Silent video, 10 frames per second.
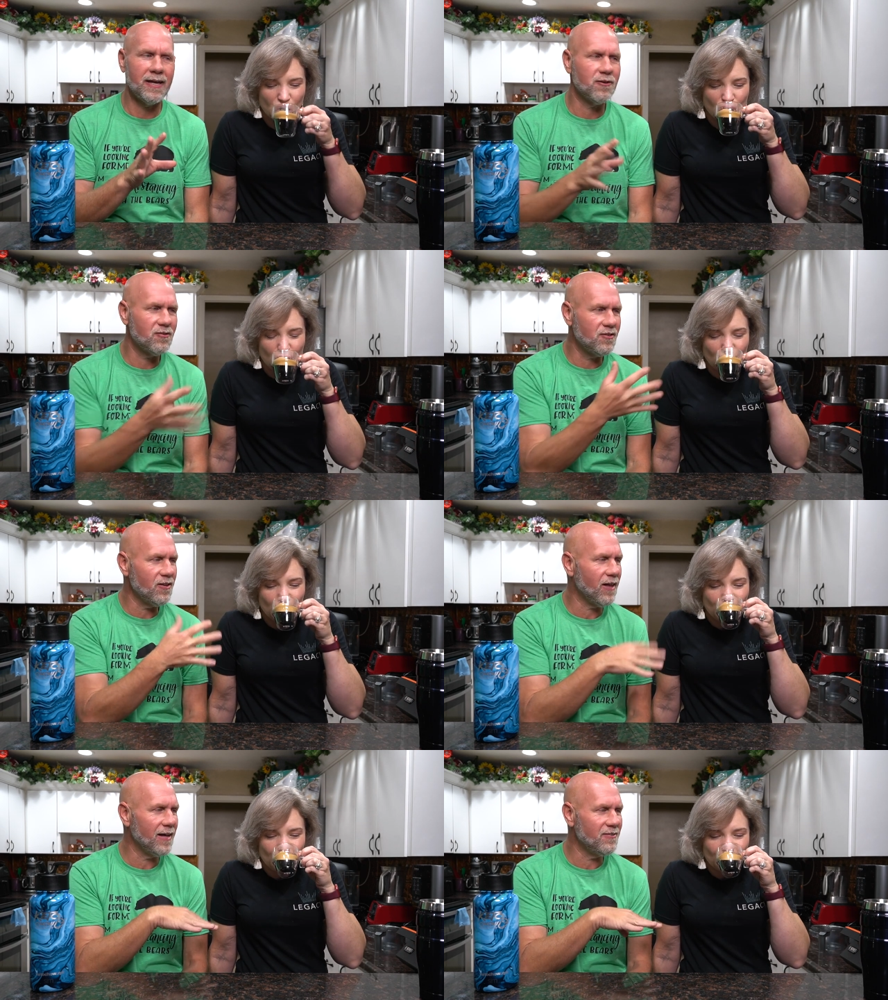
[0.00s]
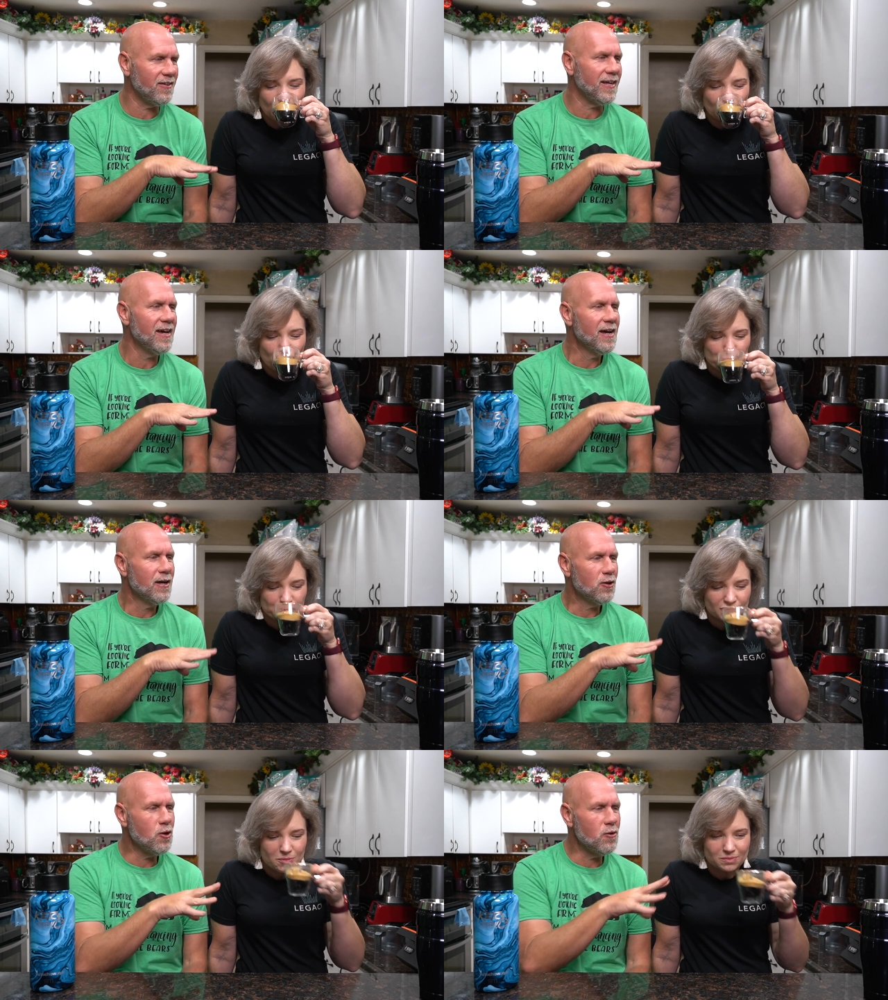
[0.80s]
Speaker 1: You're still, I see
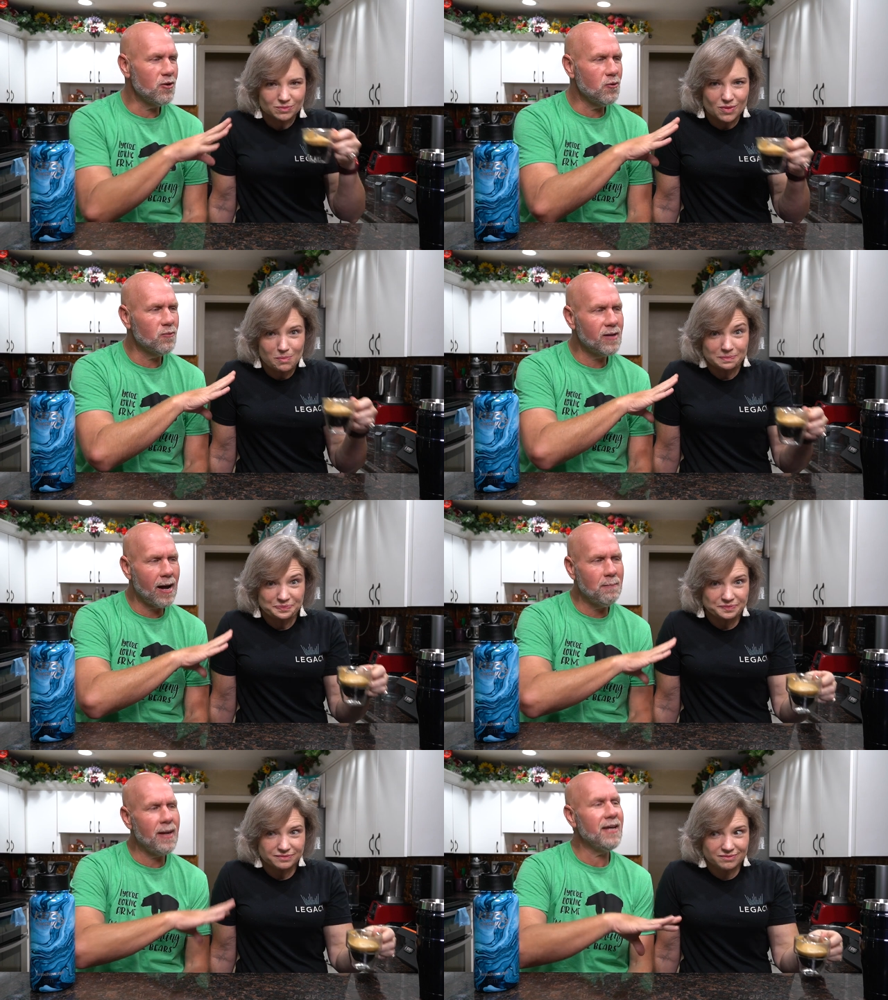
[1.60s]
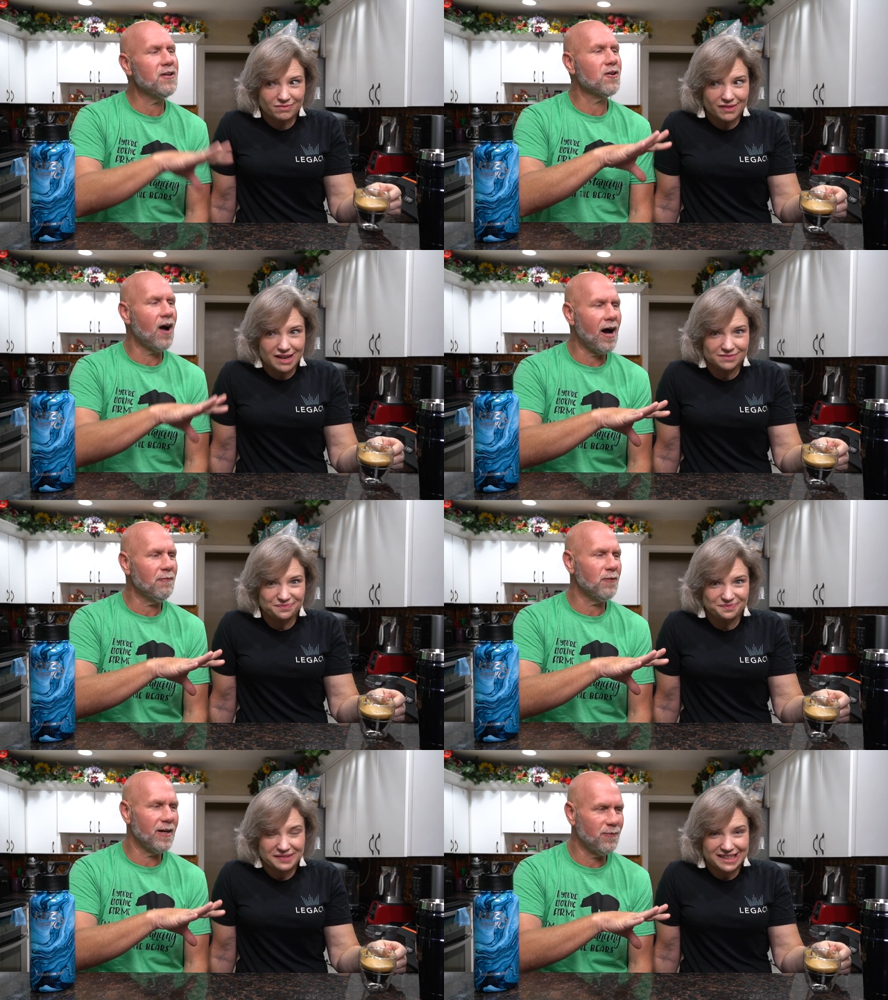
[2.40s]
you, I made you
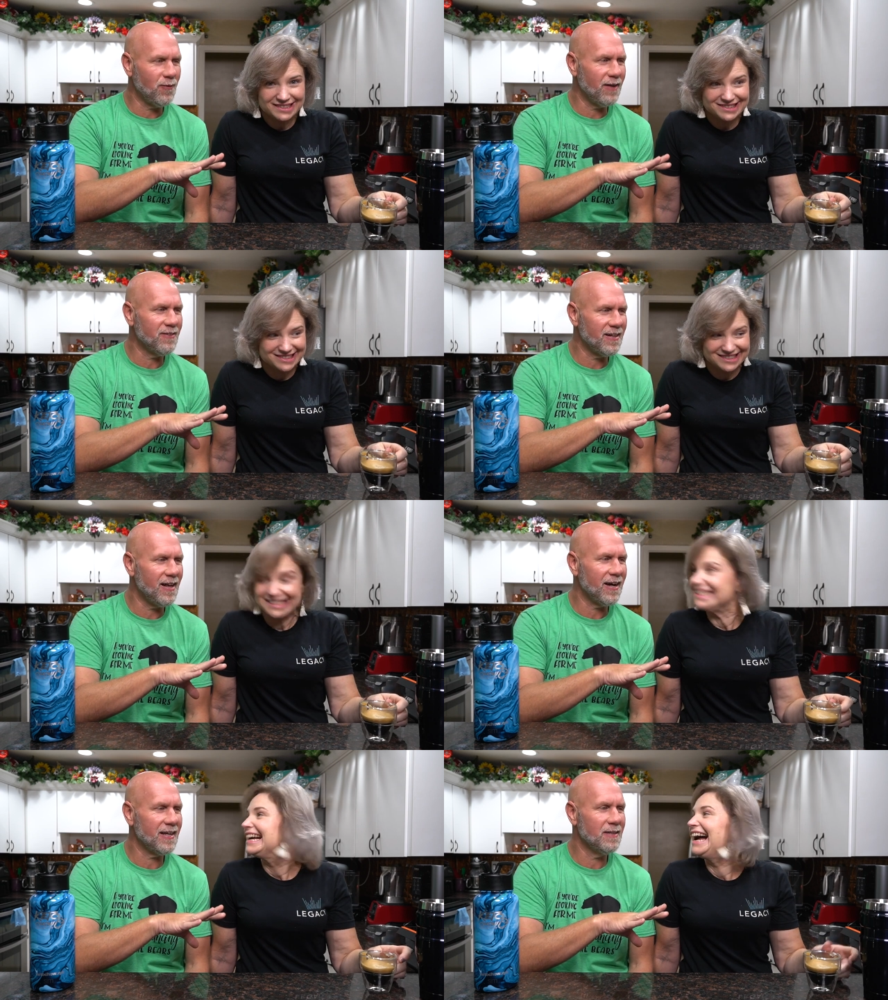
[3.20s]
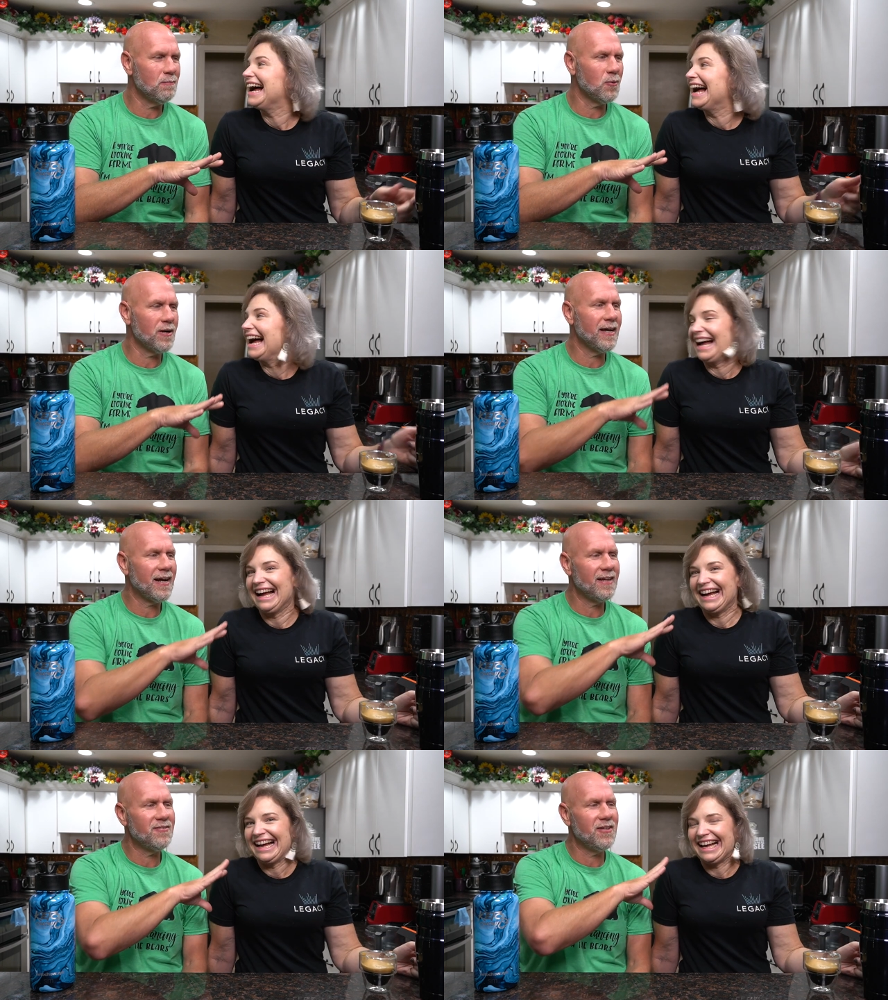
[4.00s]
coffee at 5 o'clock in the morning
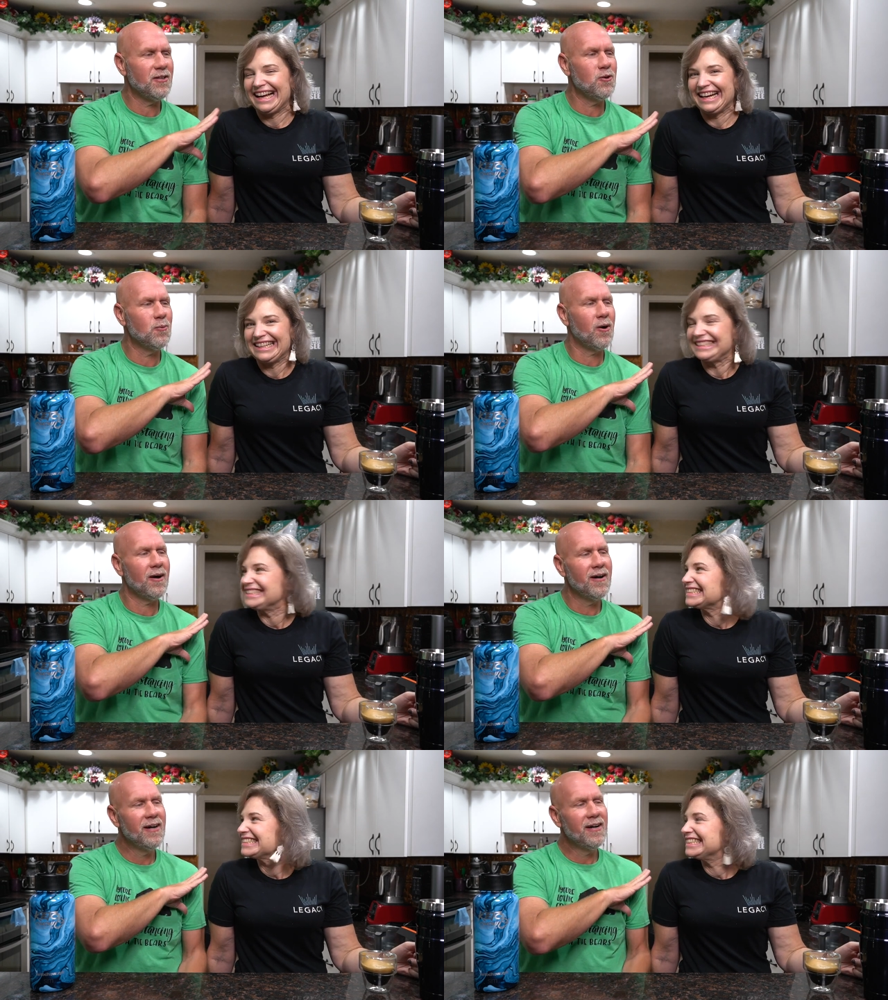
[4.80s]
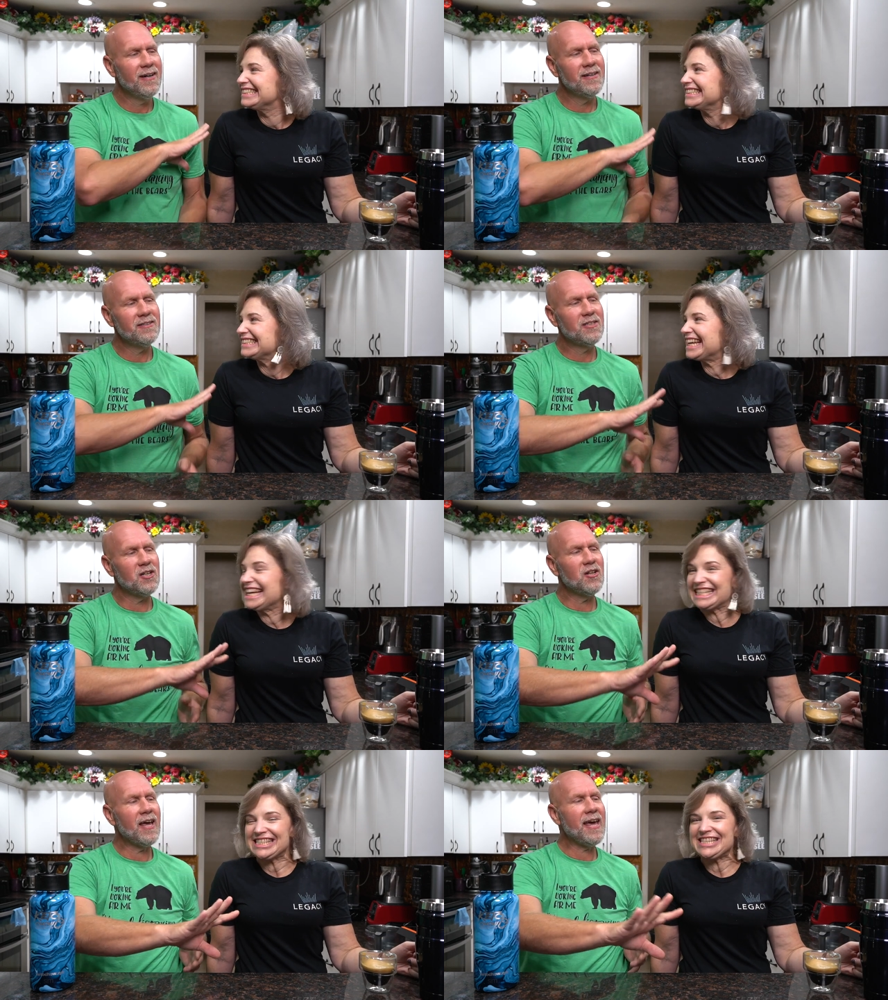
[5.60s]
and I see you are
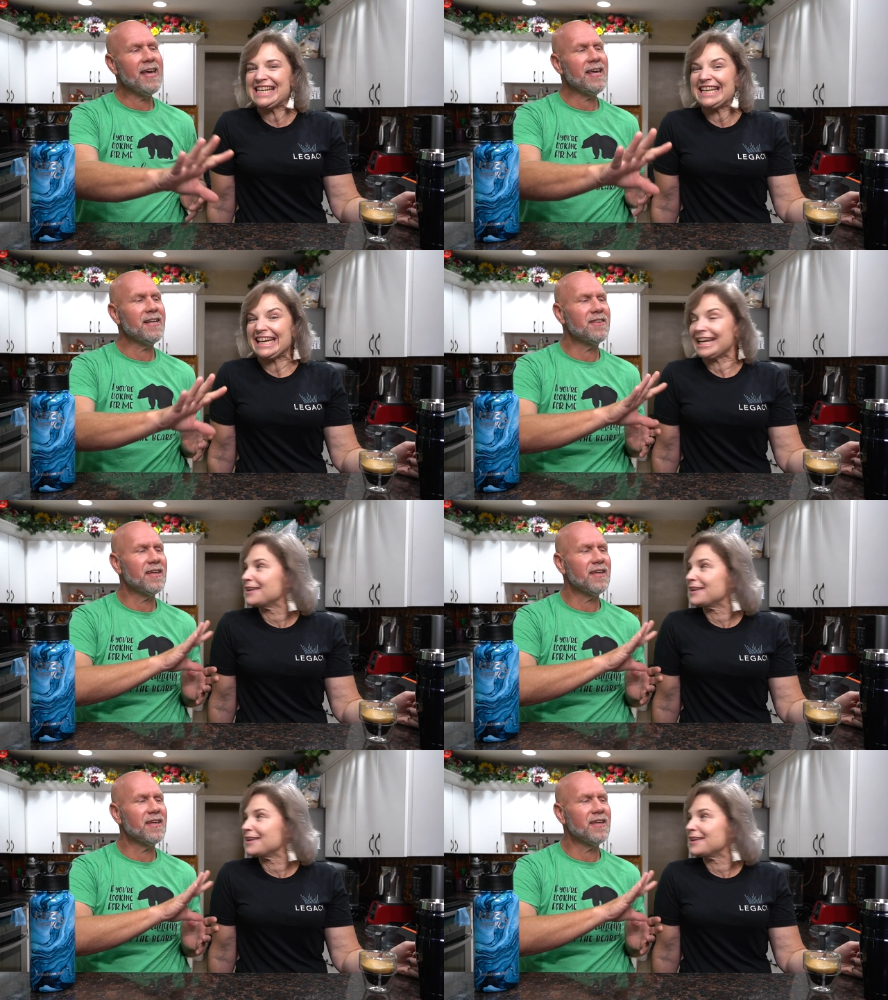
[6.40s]
delaying